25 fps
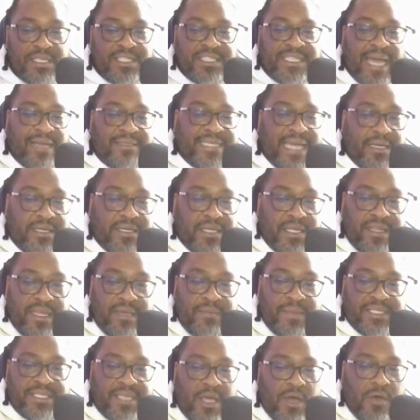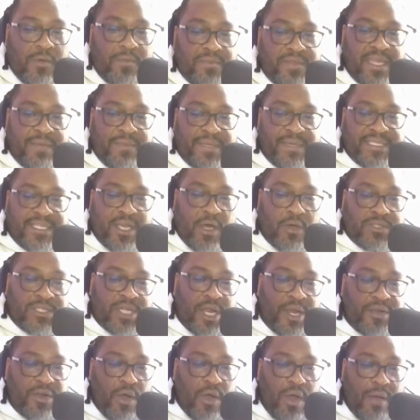Shouts out to Demon Soul. Demon Soul
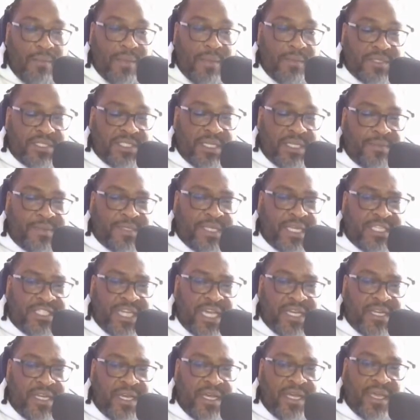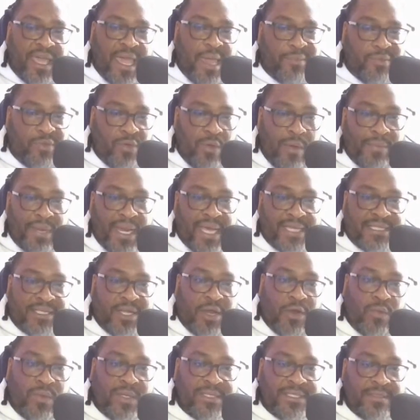turned on her memberships, and Jay Dunn came through and blessed
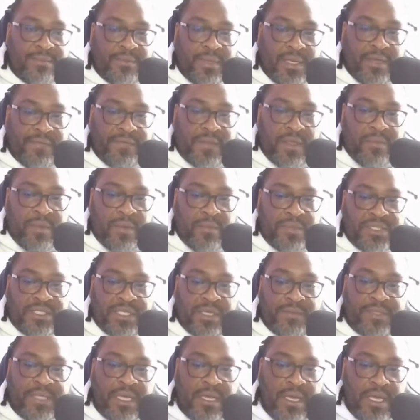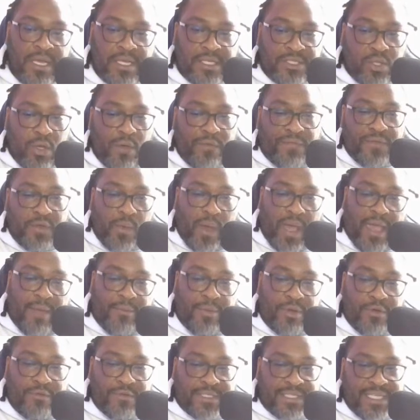her with some gifted memberships. So if you were
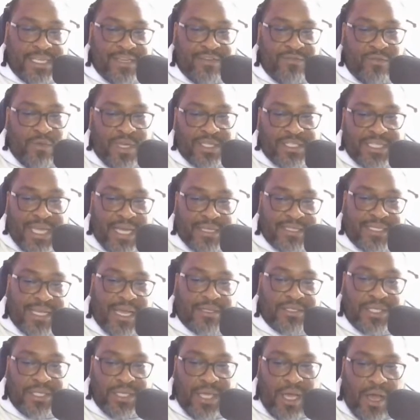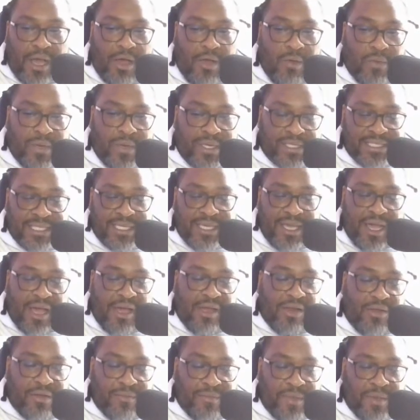able to receive one, shouts out to y'all. We'll see
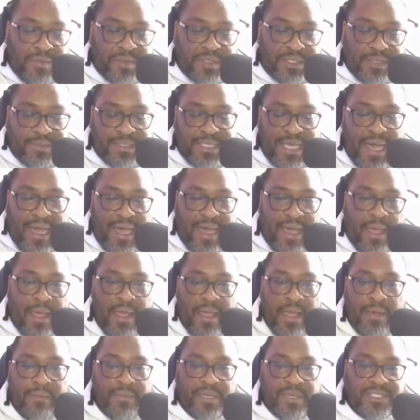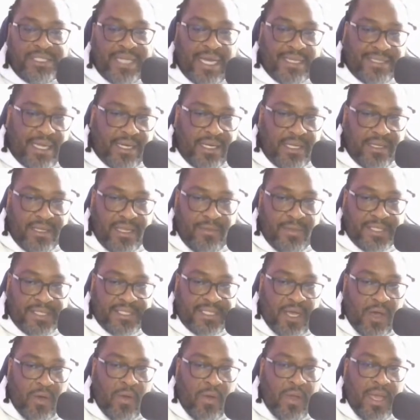y'all on the membership side. But shouts out to Demon
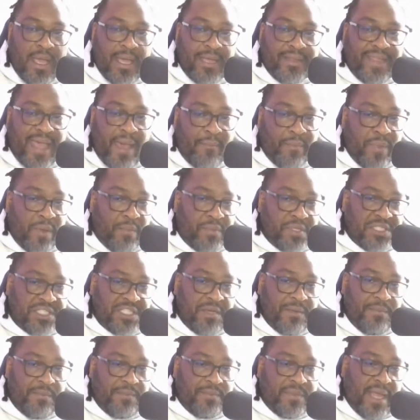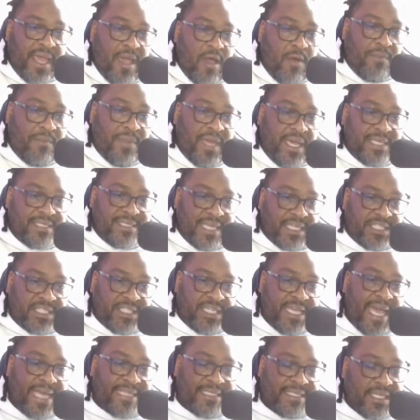Soul. That membership now means that
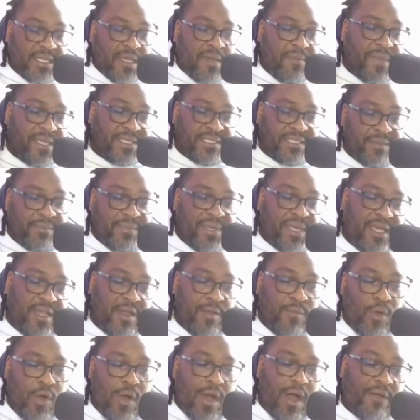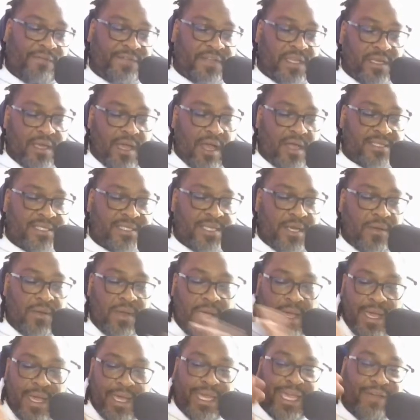she has to commit to be here more often, y'all.
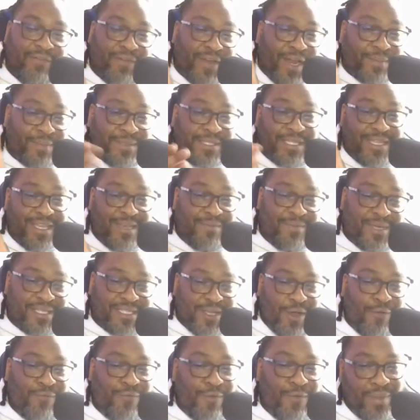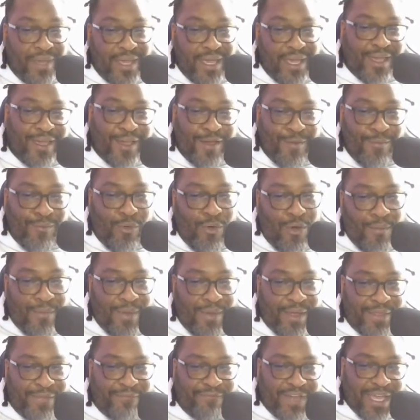So give it up to Demon Soul for being here more
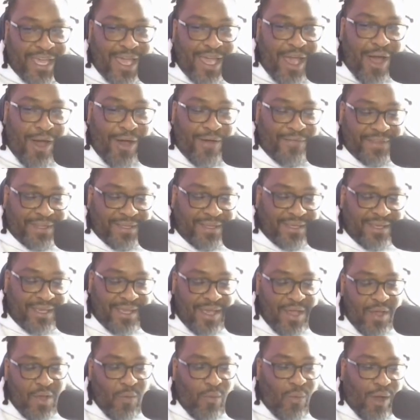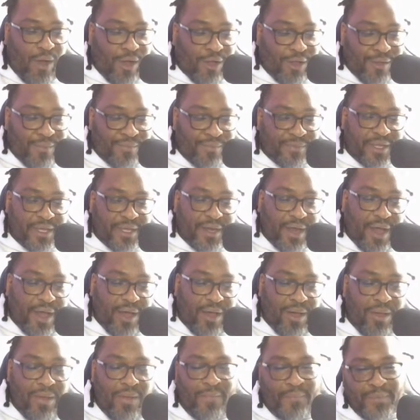motherfucking often. Welcome, the
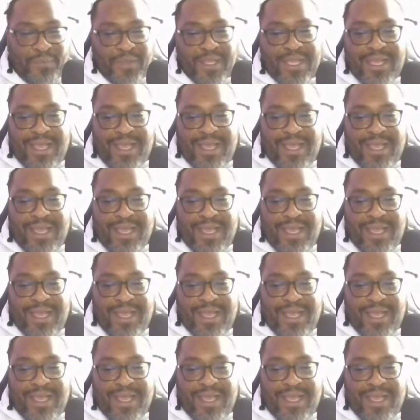doll.